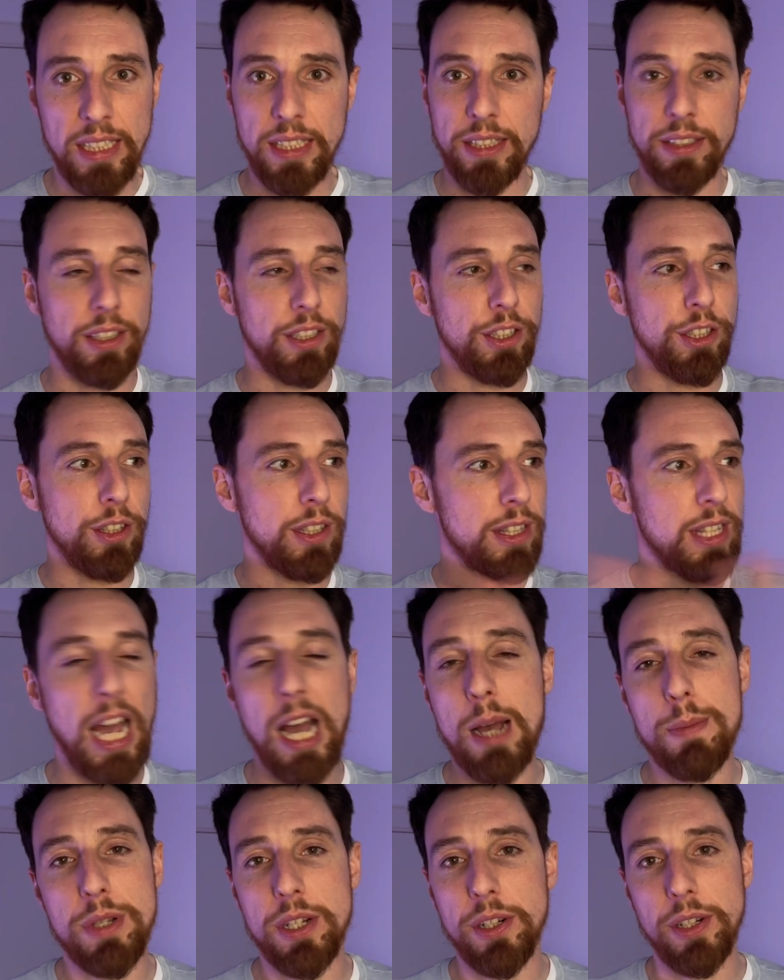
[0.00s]
uh, that you're
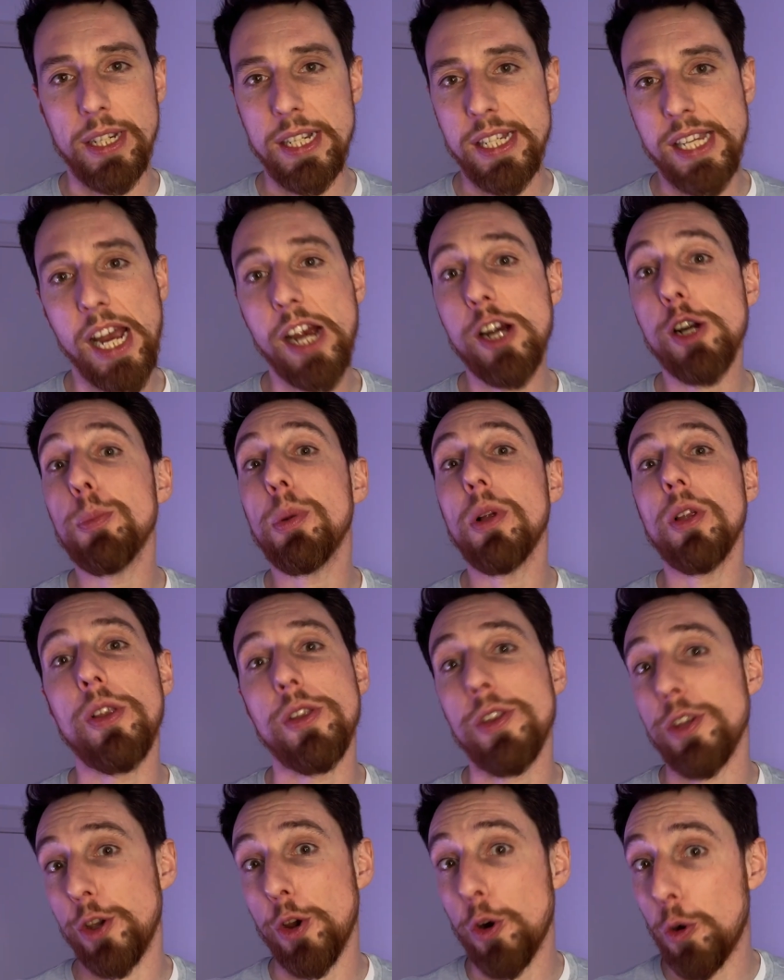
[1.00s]
absolutely terrible
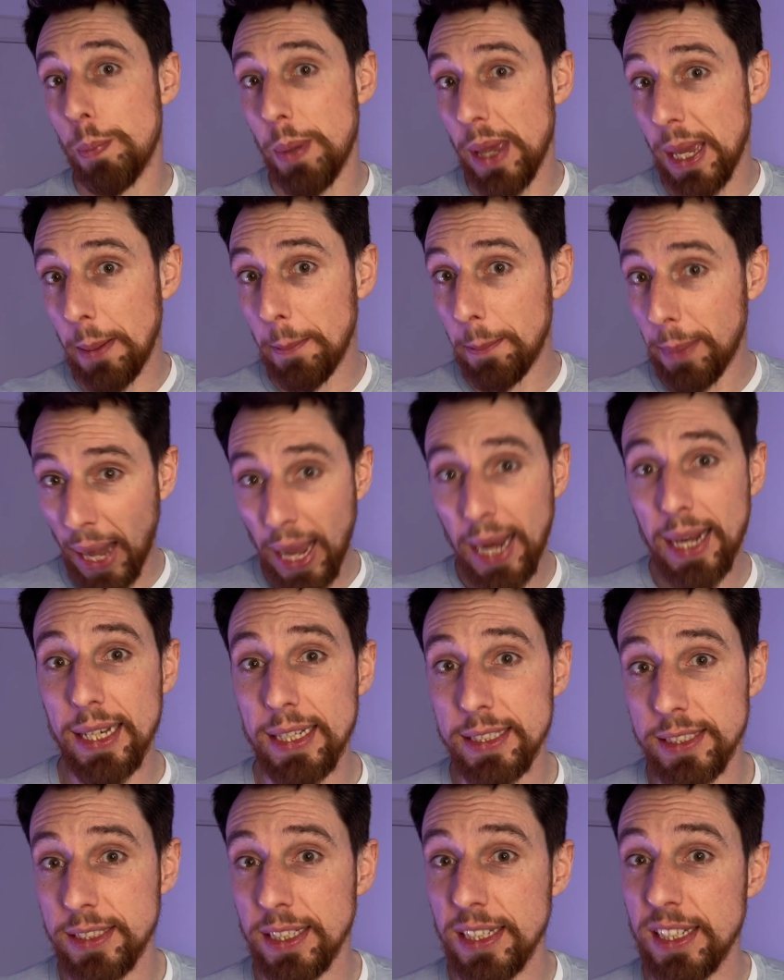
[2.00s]
and that you're being
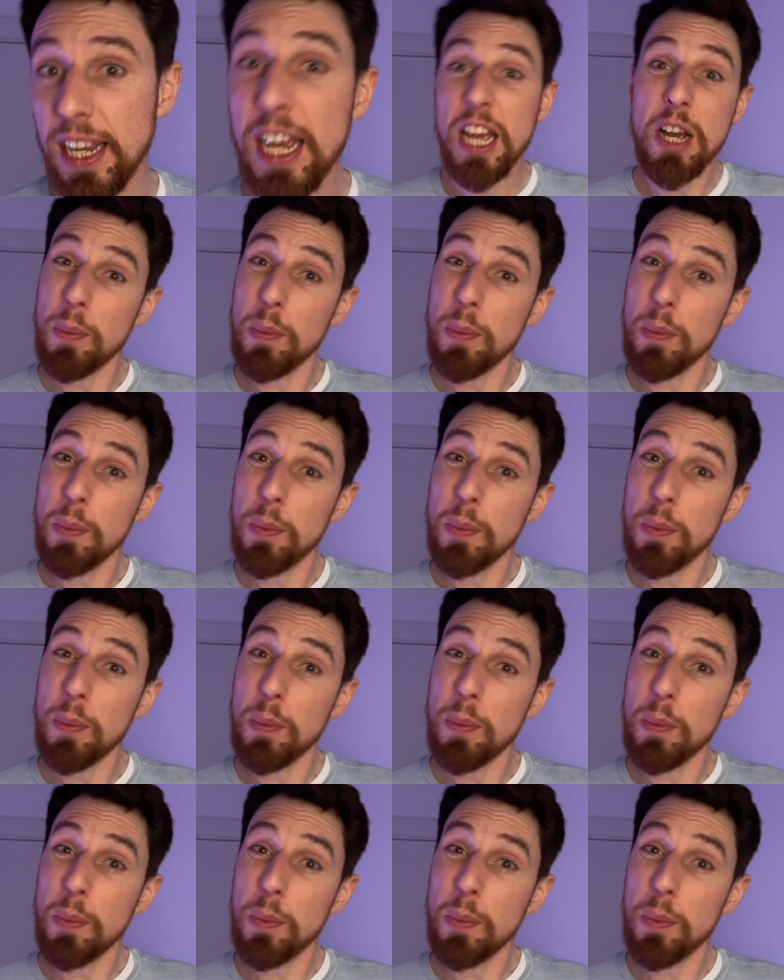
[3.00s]
blacklisted,